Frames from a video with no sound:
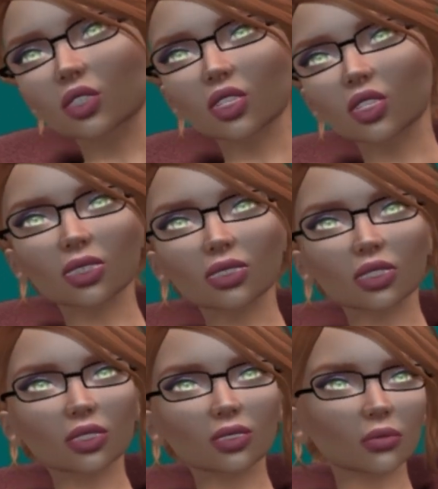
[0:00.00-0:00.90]
my
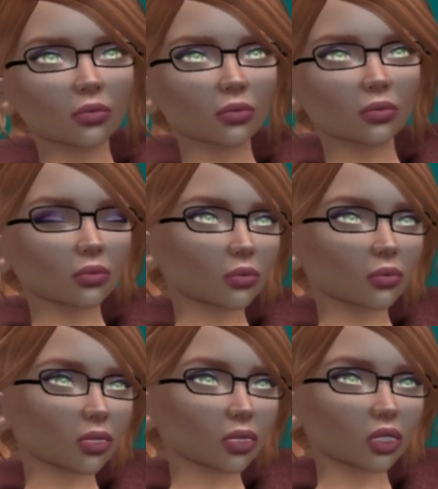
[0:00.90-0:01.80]
face does not
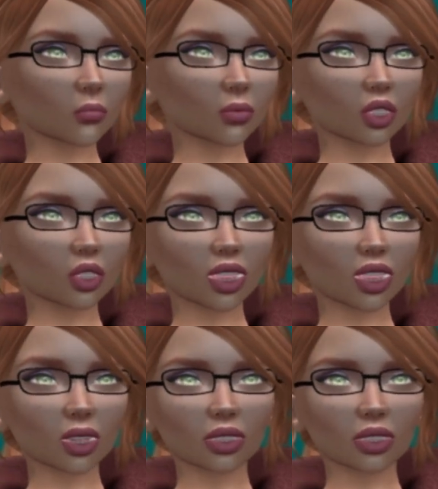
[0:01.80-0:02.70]
portray,
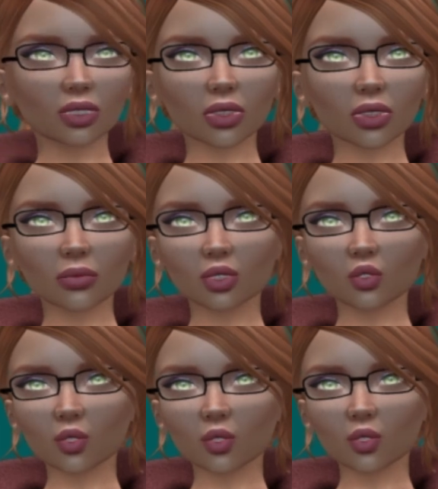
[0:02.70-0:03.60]
oh, she's
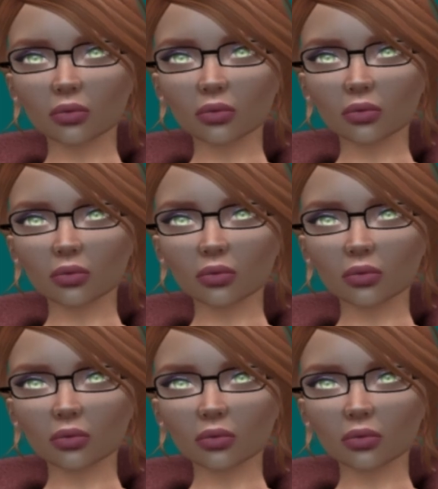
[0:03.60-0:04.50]
disabled.
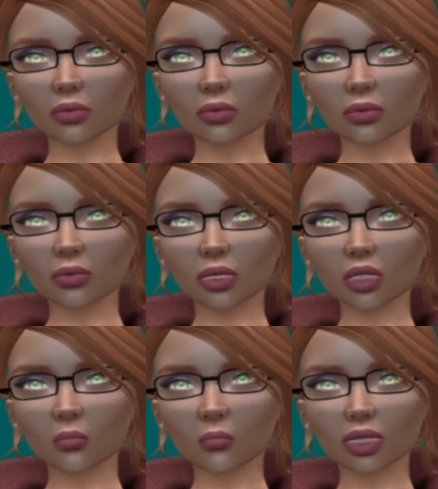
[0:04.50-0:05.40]
My body
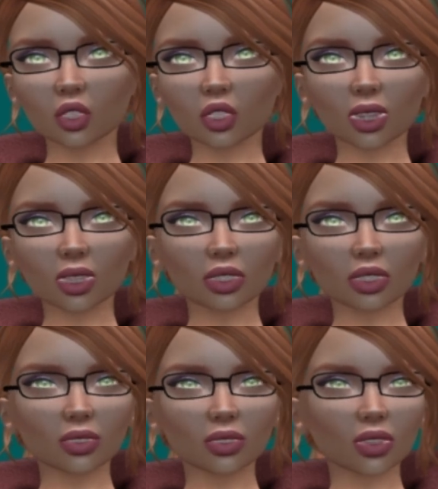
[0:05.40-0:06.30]
doesn't necessarily
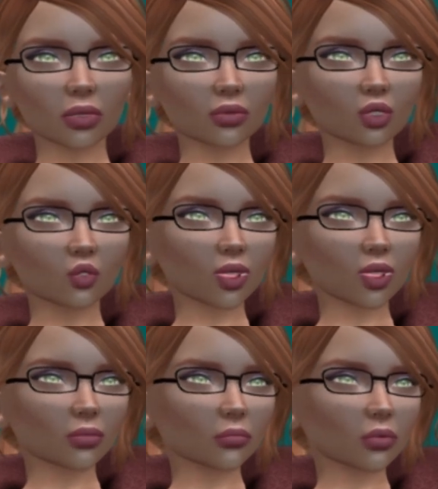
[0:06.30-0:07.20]
portray,
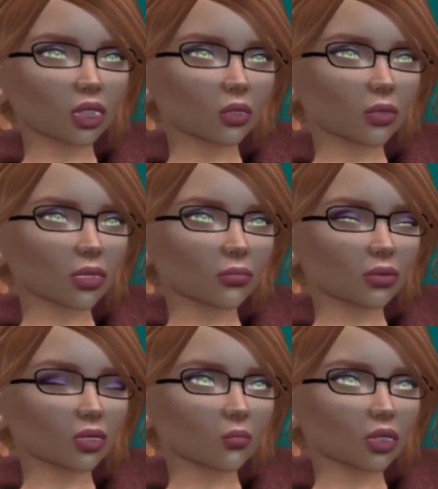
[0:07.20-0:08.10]
oh,
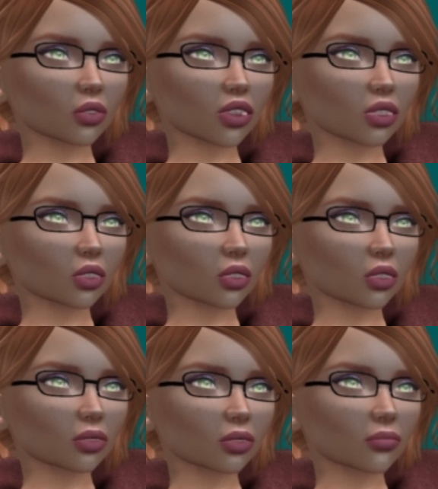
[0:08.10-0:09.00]

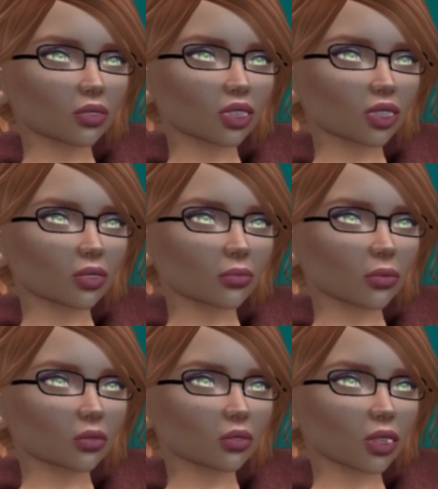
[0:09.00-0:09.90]
she's disabled.
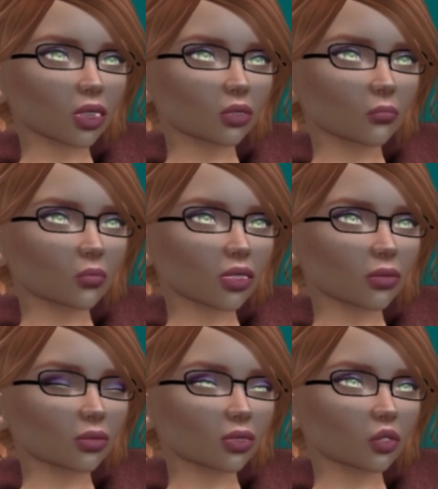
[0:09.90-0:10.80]
Unless you look
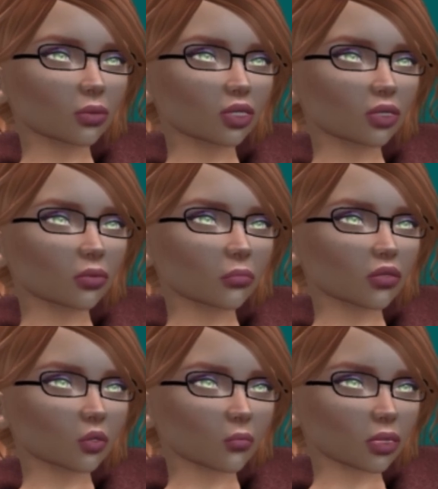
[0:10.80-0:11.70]
closely and you see the
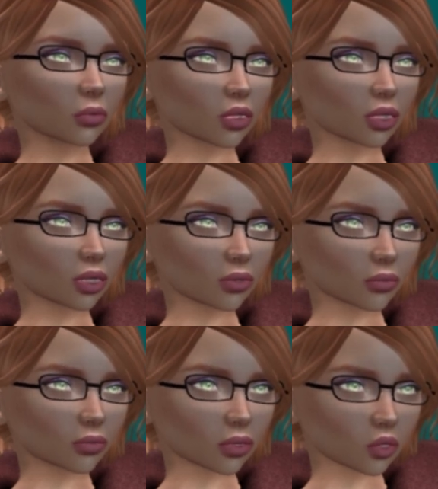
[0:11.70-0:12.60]
scars on my
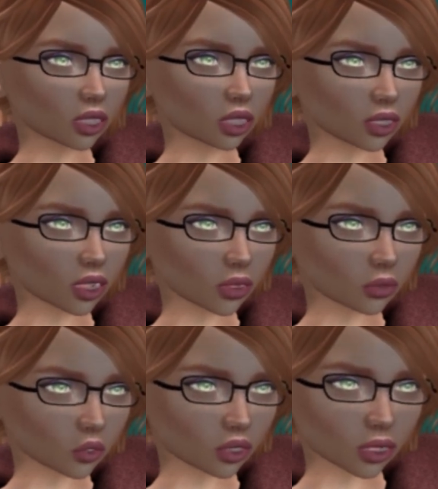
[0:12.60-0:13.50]
ankles.
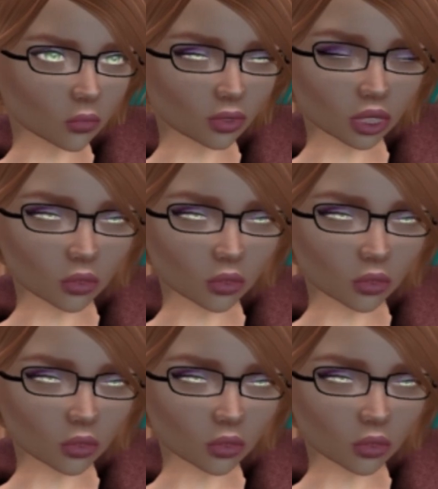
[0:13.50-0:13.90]
And